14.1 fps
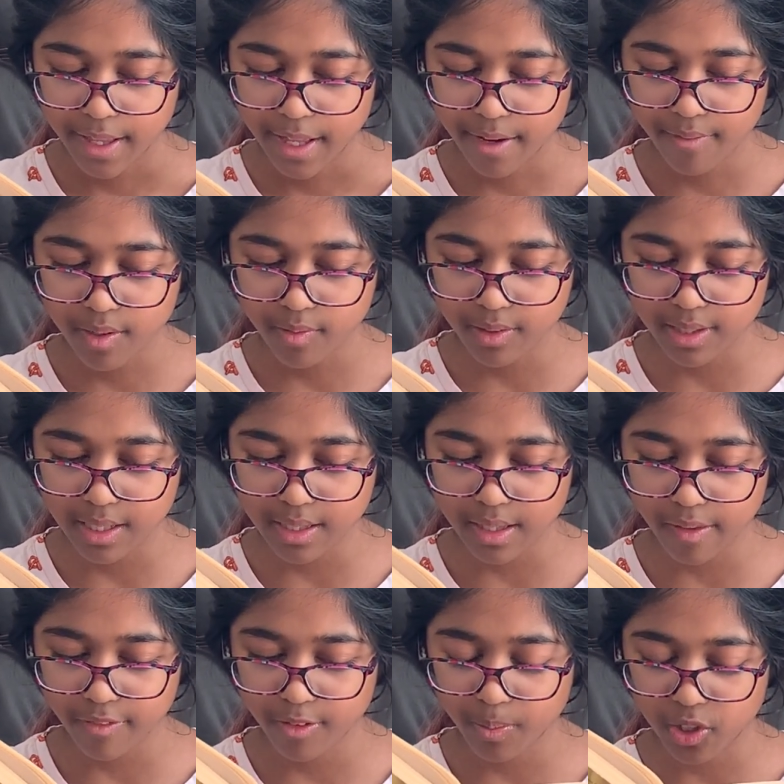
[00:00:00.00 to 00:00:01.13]
Everyone thinks
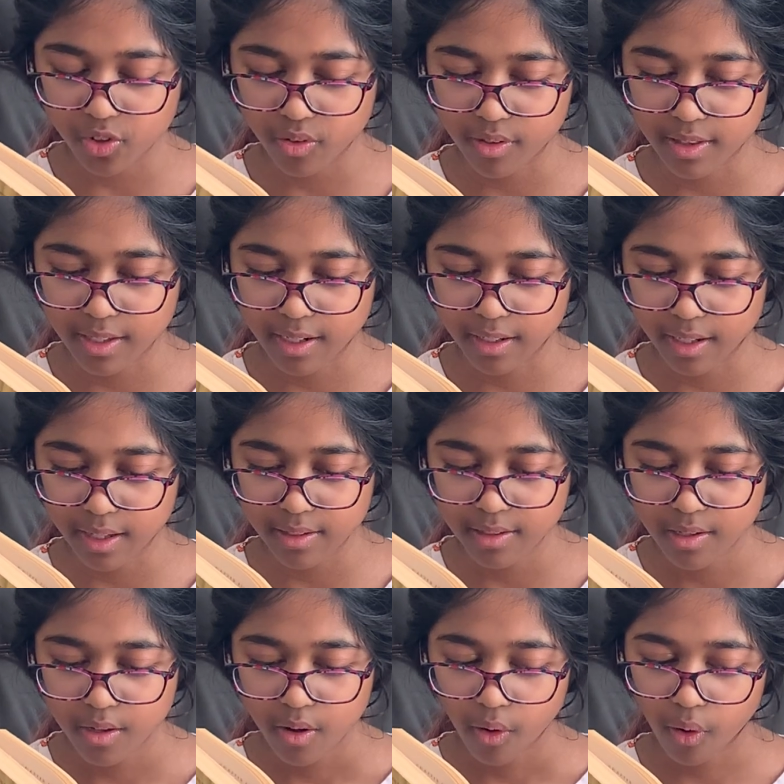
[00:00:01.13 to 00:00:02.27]
I'm special, he said at last.
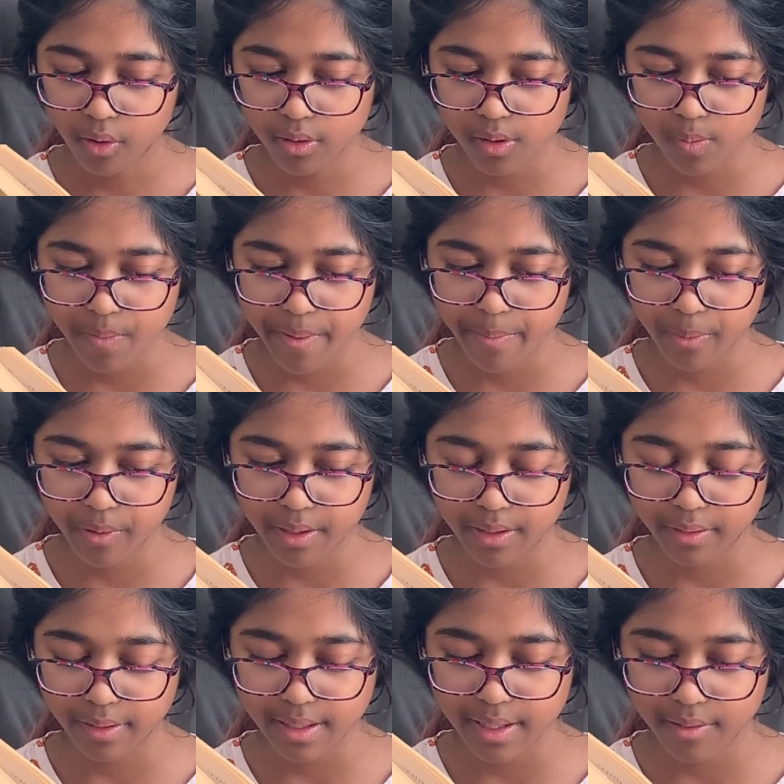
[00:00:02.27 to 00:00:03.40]
All those people in the
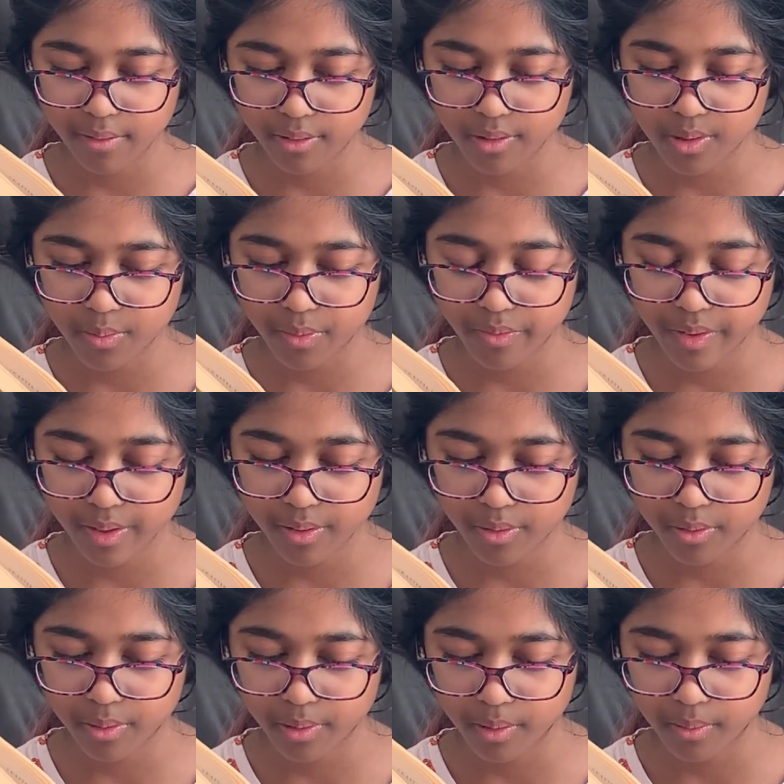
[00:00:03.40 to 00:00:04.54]
leaky cauldron, Professor
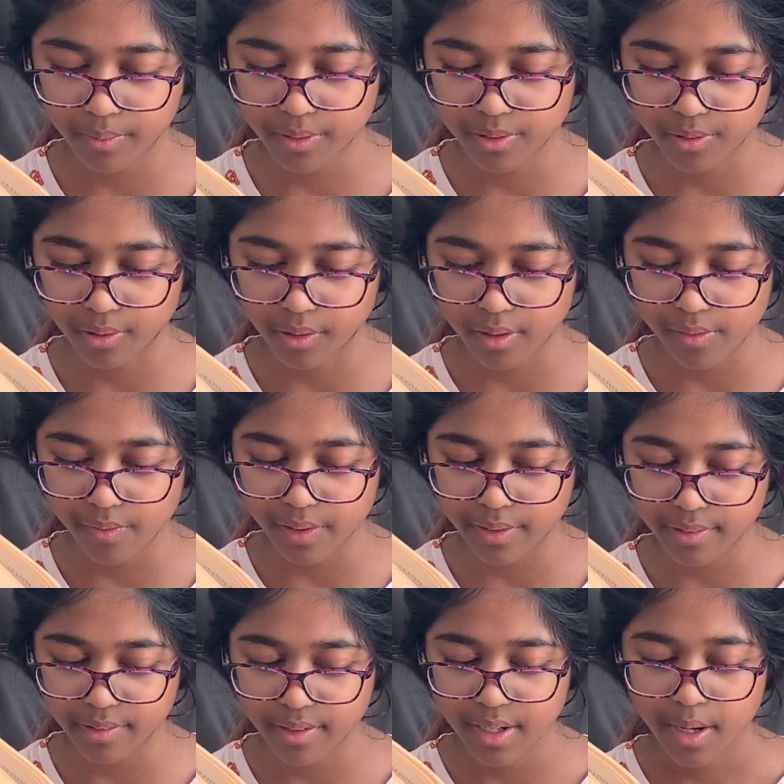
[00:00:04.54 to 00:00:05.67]
Quirrell, Mr.
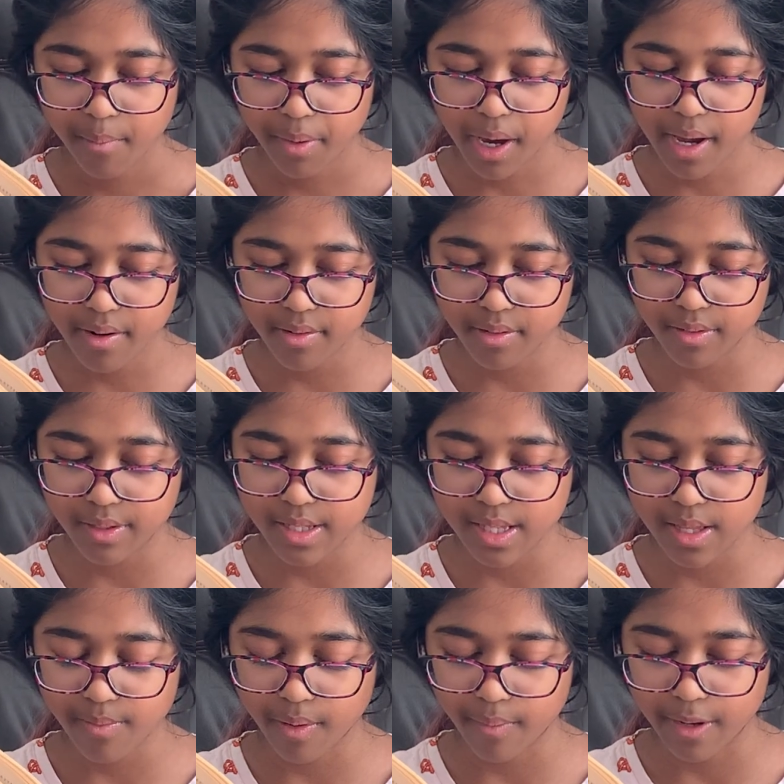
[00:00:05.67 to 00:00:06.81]
Ollivander, but I don't know
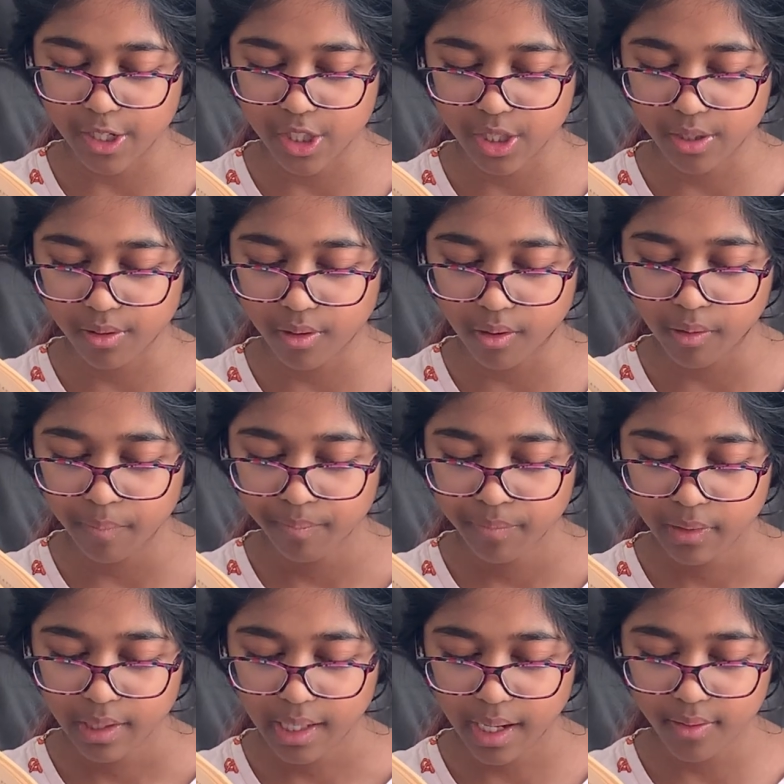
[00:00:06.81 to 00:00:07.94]
anything about magic at all.
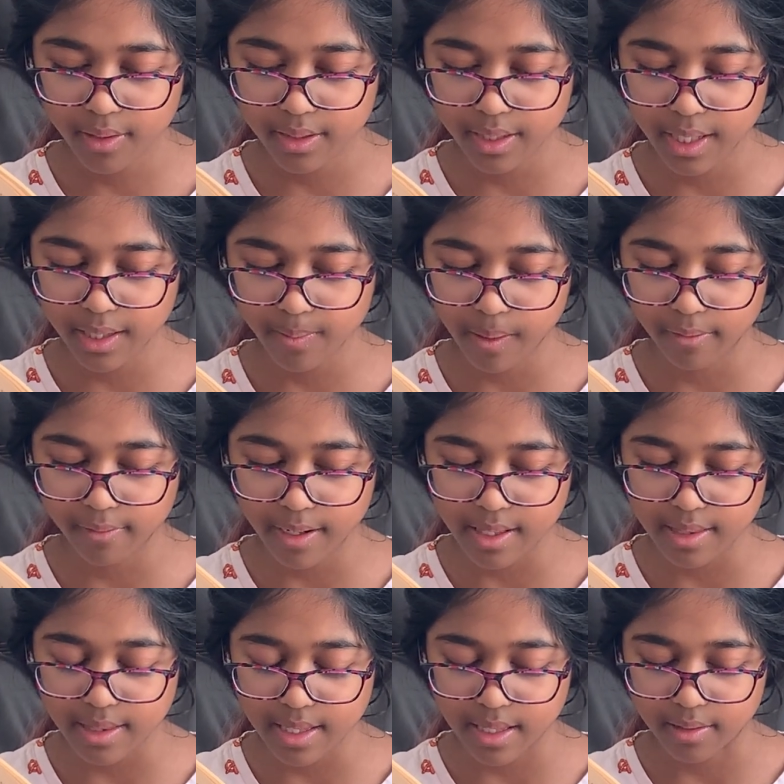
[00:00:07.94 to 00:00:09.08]
How can they expect
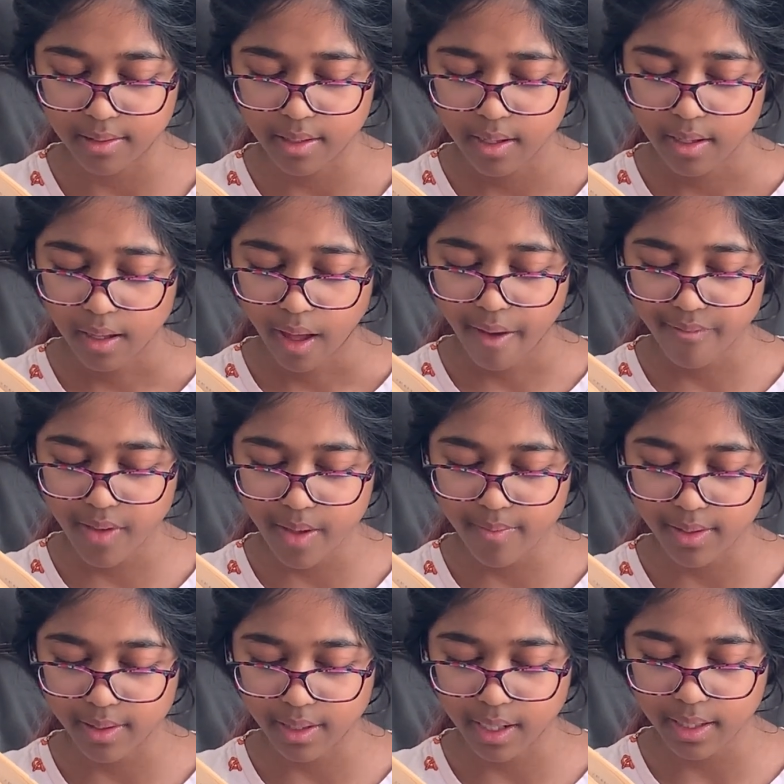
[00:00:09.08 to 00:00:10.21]
great things? I'm
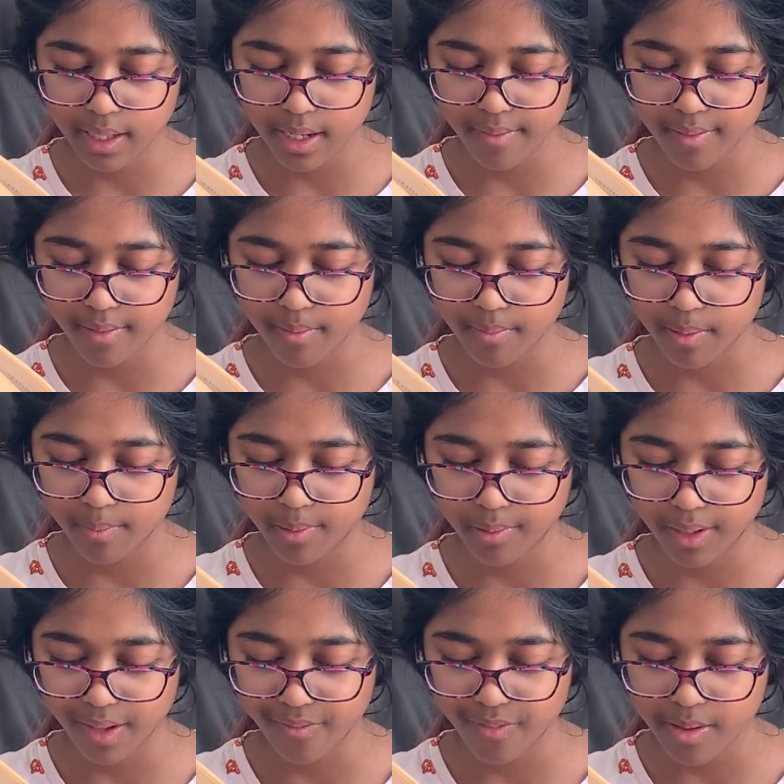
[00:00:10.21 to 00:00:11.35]
famous, and I can't even remember
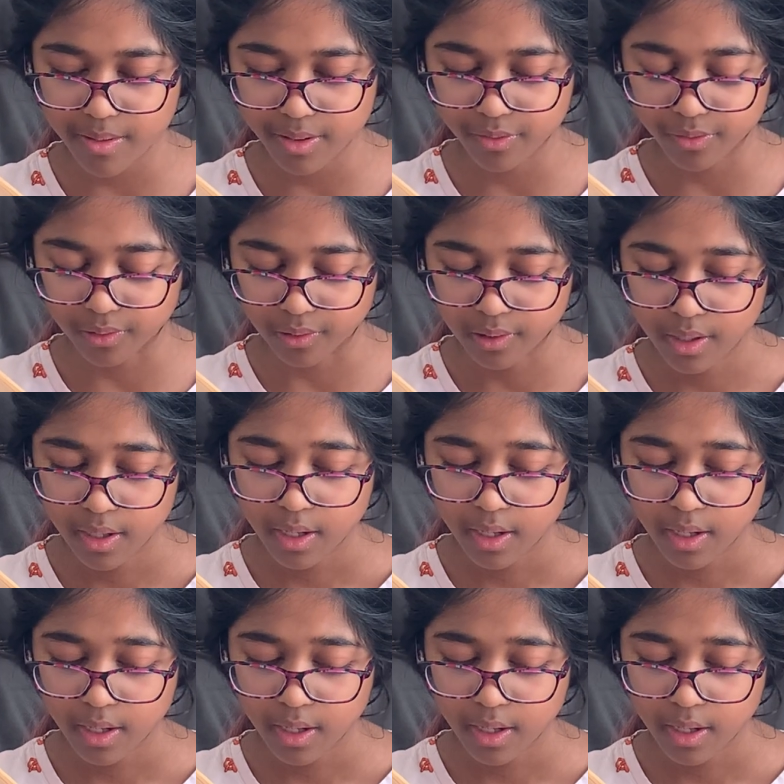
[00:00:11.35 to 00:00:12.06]
what I'm famous for.